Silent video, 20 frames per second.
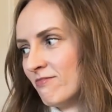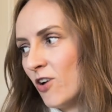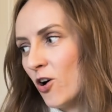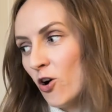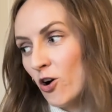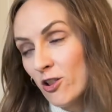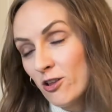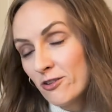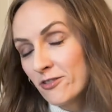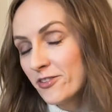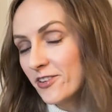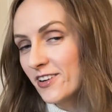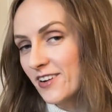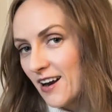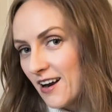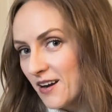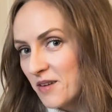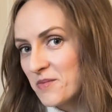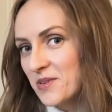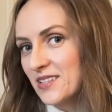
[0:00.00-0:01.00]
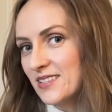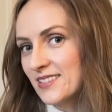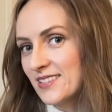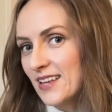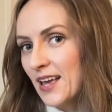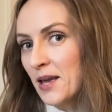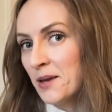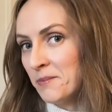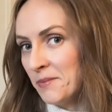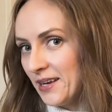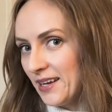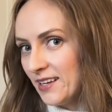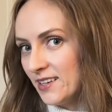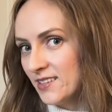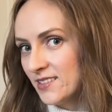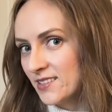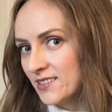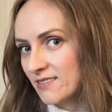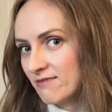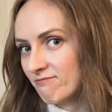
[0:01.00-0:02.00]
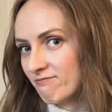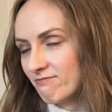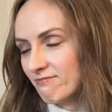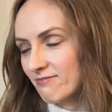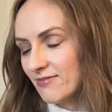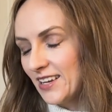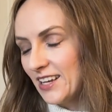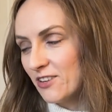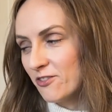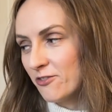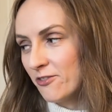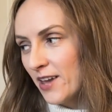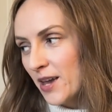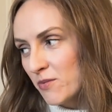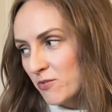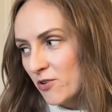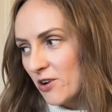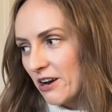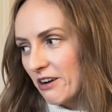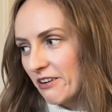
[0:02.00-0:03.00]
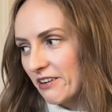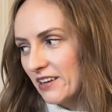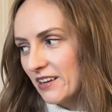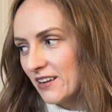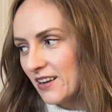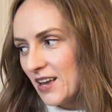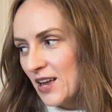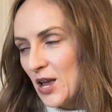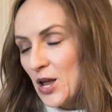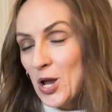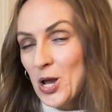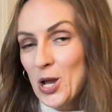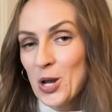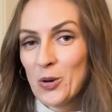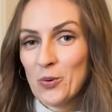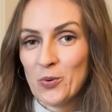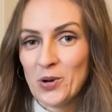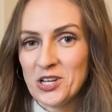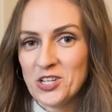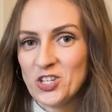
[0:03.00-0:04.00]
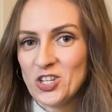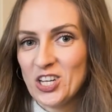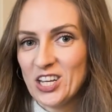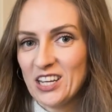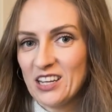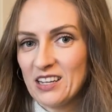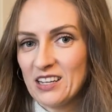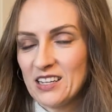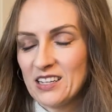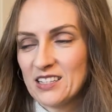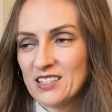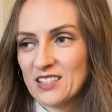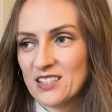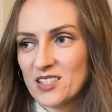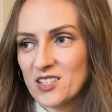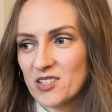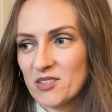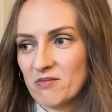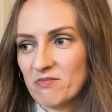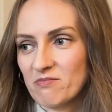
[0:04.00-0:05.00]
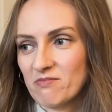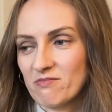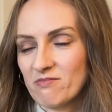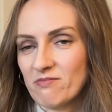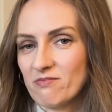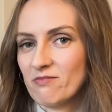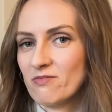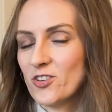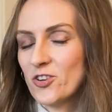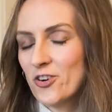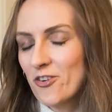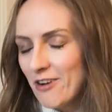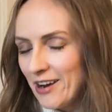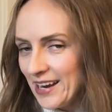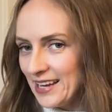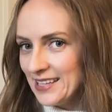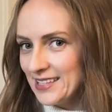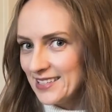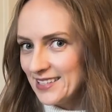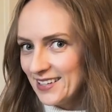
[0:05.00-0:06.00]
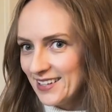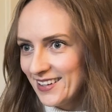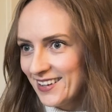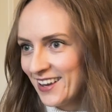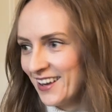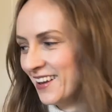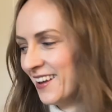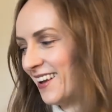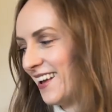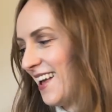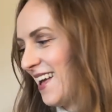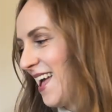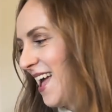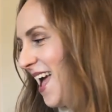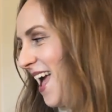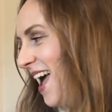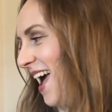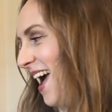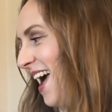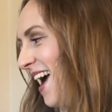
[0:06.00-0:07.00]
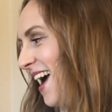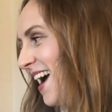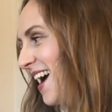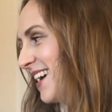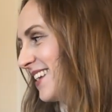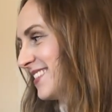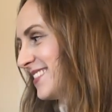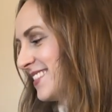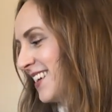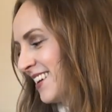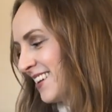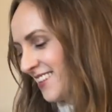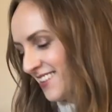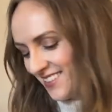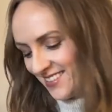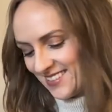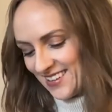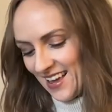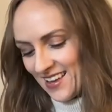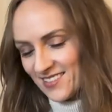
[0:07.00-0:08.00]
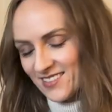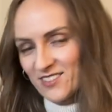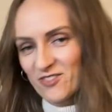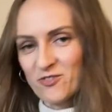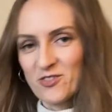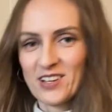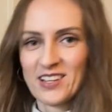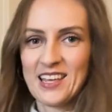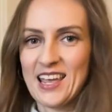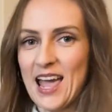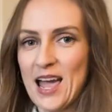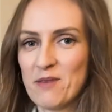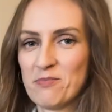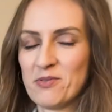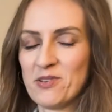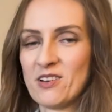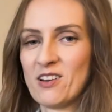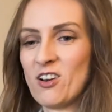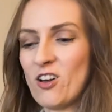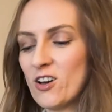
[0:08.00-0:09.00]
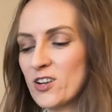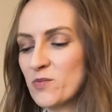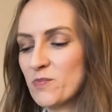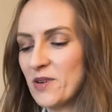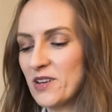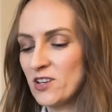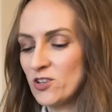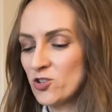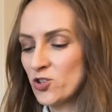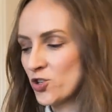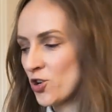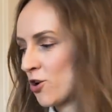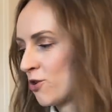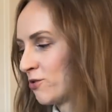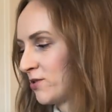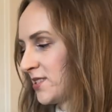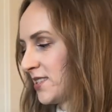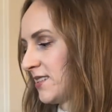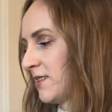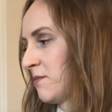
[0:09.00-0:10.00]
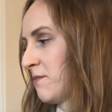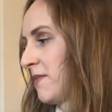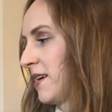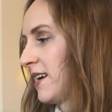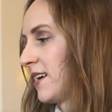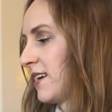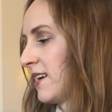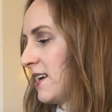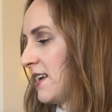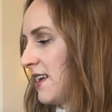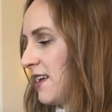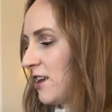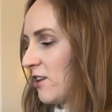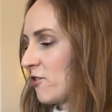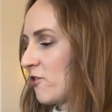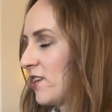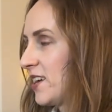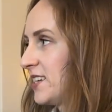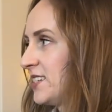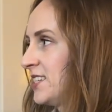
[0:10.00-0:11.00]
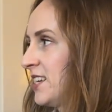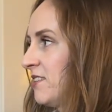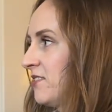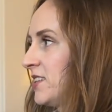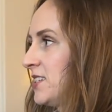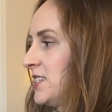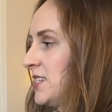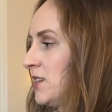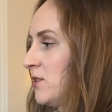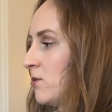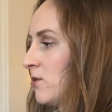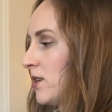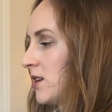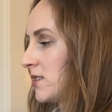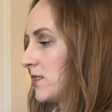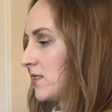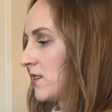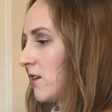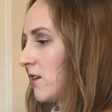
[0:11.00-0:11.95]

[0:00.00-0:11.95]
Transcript: all of the garments I made in February, which is crazy. And that doesn't really happen a lot, but it shows that my creativity was